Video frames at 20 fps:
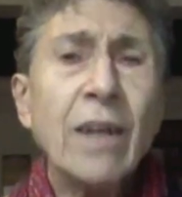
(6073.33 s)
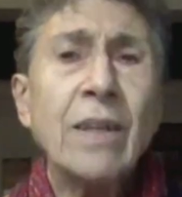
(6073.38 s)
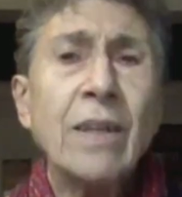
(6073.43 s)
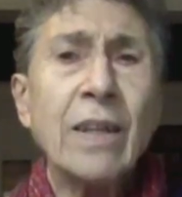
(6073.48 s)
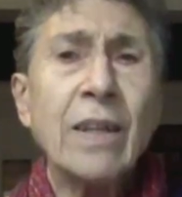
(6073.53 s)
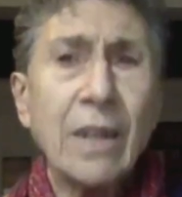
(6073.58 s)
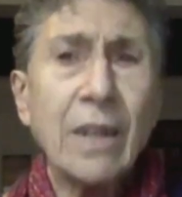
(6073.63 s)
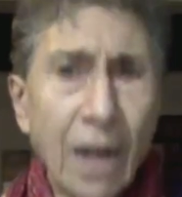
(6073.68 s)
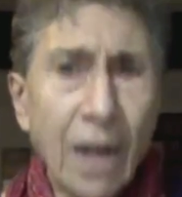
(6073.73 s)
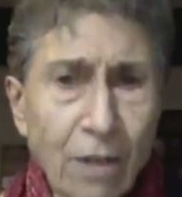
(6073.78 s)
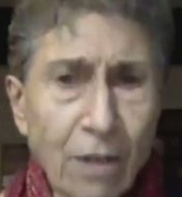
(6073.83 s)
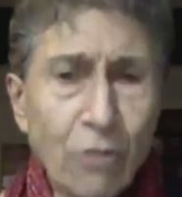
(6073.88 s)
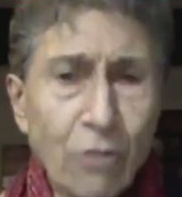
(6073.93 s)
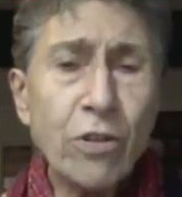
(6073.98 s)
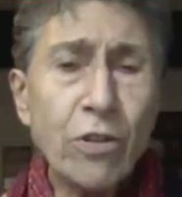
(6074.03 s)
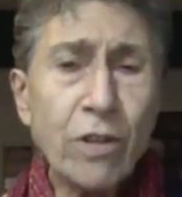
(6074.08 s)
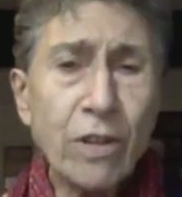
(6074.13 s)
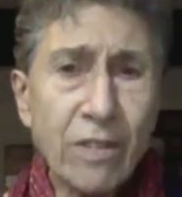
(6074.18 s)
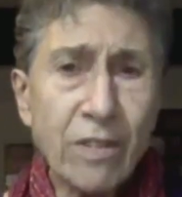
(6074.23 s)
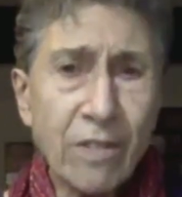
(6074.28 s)

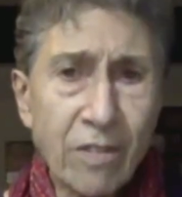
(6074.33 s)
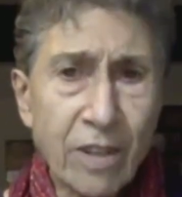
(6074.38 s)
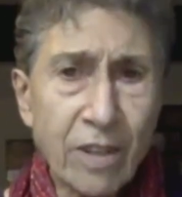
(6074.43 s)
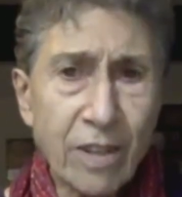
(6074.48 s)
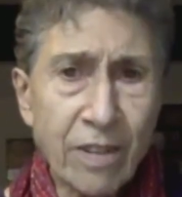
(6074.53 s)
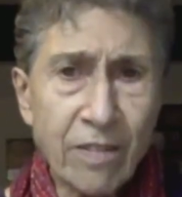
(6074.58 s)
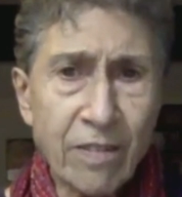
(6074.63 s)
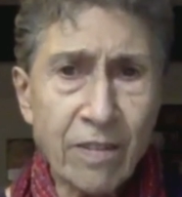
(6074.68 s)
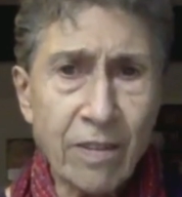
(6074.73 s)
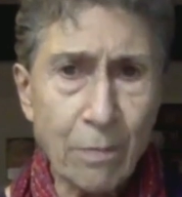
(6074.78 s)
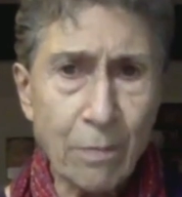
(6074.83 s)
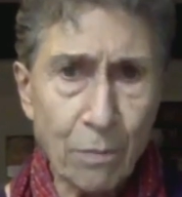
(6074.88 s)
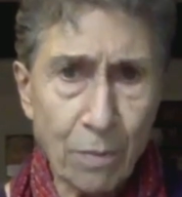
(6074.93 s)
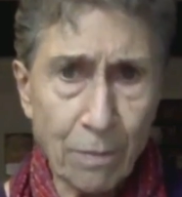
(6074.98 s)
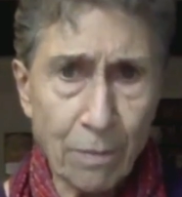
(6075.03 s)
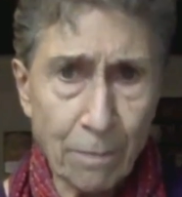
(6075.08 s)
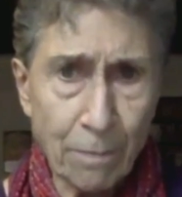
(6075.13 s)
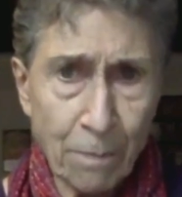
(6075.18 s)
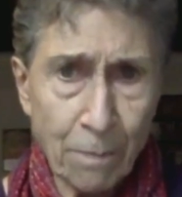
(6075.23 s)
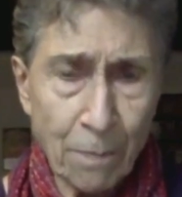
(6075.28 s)
agricultural
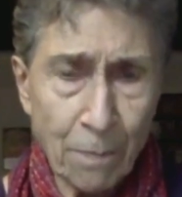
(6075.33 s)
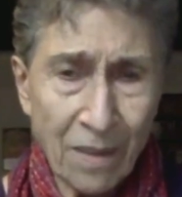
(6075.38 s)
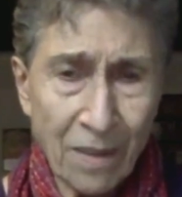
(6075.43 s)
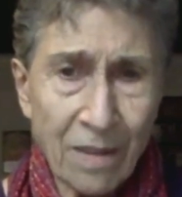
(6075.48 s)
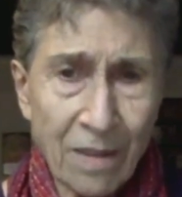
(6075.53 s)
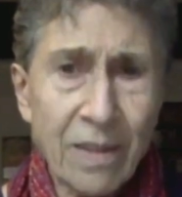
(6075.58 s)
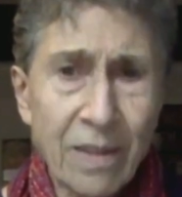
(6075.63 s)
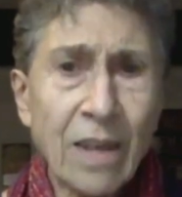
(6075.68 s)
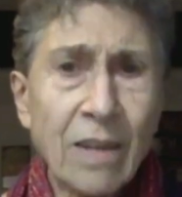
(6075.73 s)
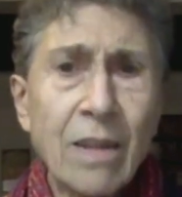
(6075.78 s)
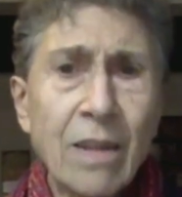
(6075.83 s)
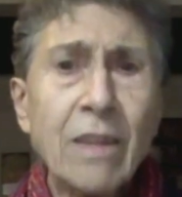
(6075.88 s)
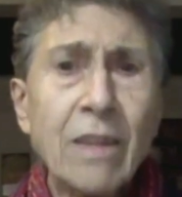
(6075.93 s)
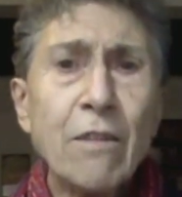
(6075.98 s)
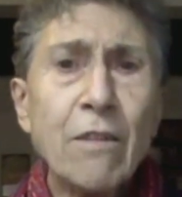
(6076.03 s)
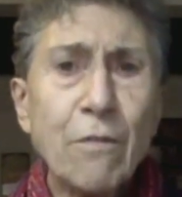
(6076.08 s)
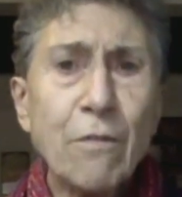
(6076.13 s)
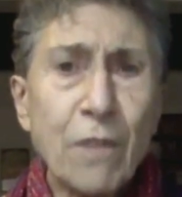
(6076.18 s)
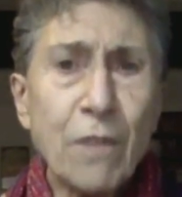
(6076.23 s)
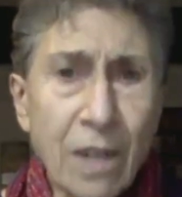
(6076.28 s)
system that
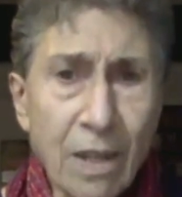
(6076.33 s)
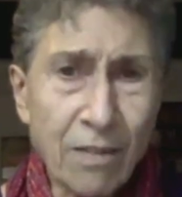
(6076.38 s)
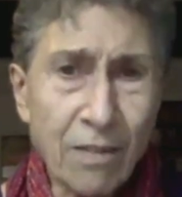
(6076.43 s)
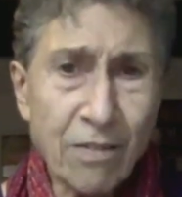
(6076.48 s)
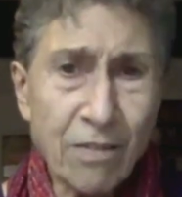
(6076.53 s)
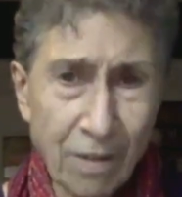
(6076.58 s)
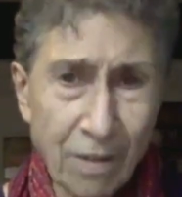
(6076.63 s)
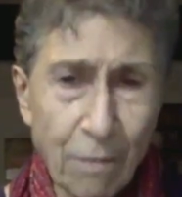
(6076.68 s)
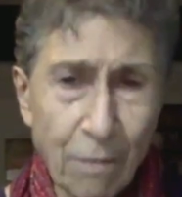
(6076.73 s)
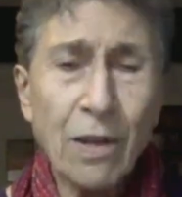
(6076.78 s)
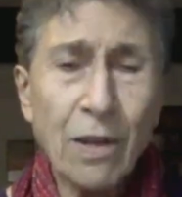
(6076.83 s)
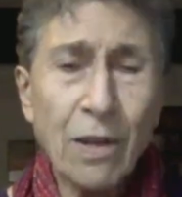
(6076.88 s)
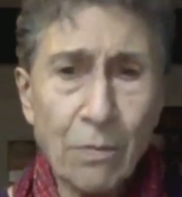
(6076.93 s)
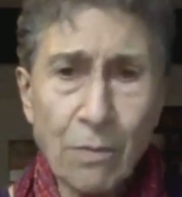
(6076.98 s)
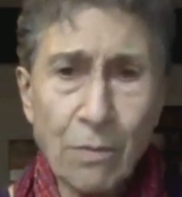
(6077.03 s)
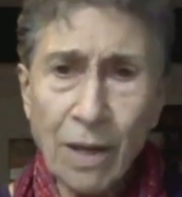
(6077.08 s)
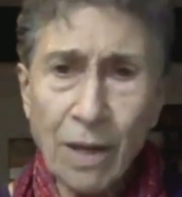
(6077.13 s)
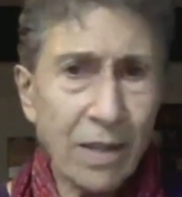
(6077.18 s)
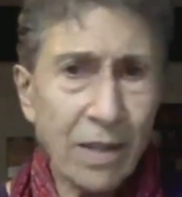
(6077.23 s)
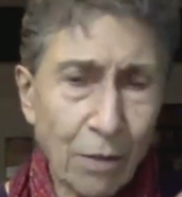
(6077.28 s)
reveals, when
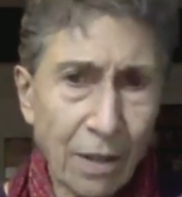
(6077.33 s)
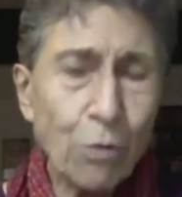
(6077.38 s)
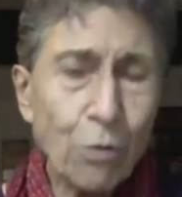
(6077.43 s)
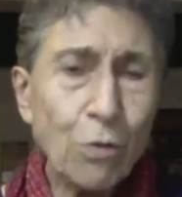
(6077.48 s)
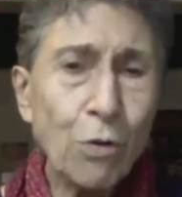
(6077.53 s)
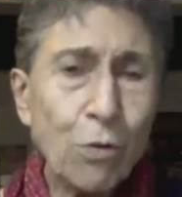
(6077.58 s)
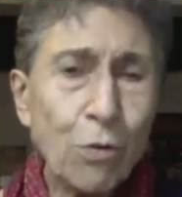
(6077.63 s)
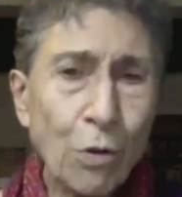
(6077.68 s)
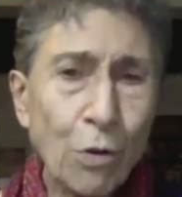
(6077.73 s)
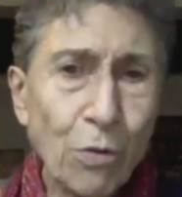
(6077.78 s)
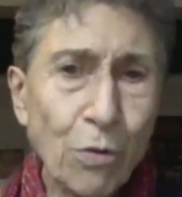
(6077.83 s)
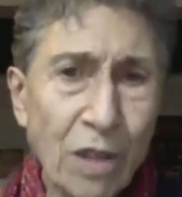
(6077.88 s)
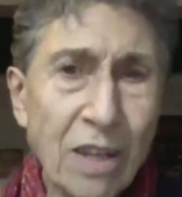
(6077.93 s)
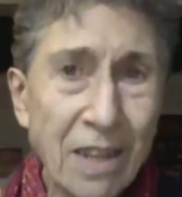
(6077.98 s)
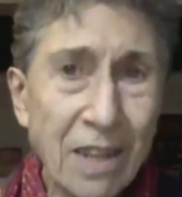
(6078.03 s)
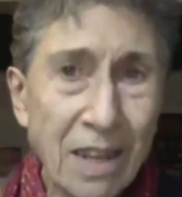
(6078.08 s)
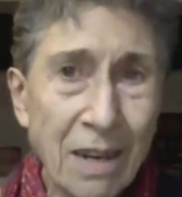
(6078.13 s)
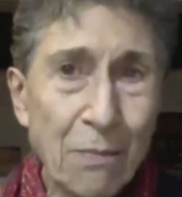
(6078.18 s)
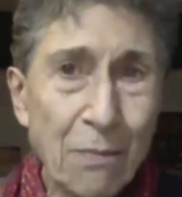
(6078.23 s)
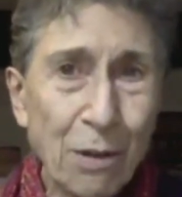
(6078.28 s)
I cannot go into
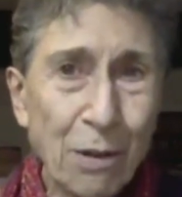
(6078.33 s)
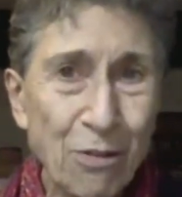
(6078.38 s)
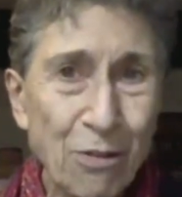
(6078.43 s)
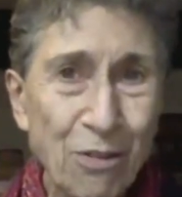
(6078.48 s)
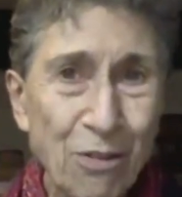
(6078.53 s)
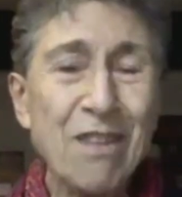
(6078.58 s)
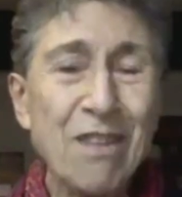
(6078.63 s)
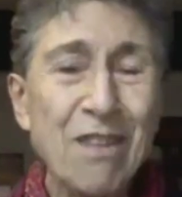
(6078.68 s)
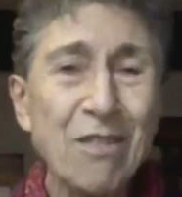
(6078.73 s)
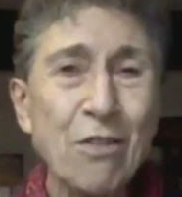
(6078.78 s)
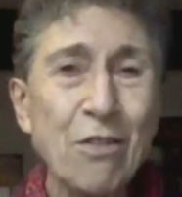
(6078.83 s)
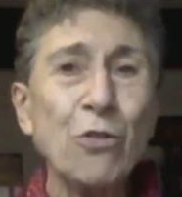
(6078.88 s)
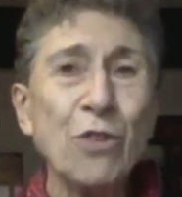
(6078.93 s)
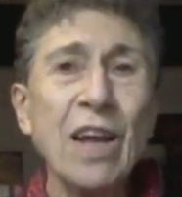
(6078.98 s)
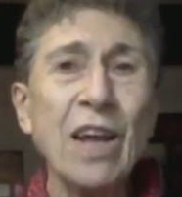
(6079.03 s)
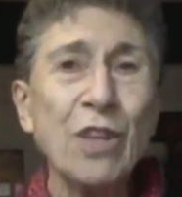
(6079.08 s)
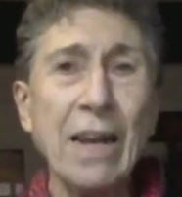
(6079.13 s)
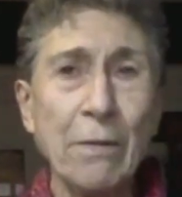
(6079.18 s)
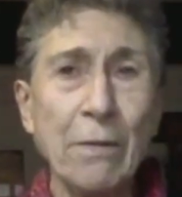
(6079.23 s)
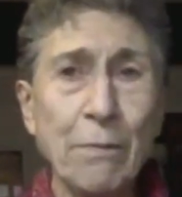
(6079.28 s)
detail because there's no
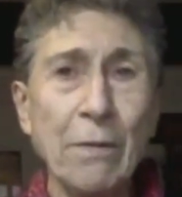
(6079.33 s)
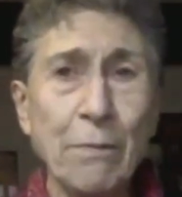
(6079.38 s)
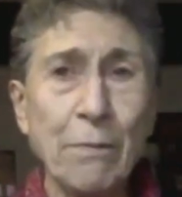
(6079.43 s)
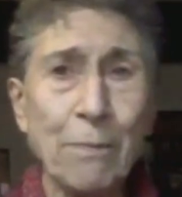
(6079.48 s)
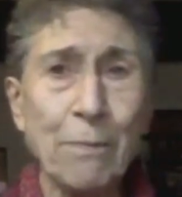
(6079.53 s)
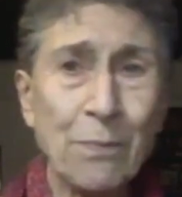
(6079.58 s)
time,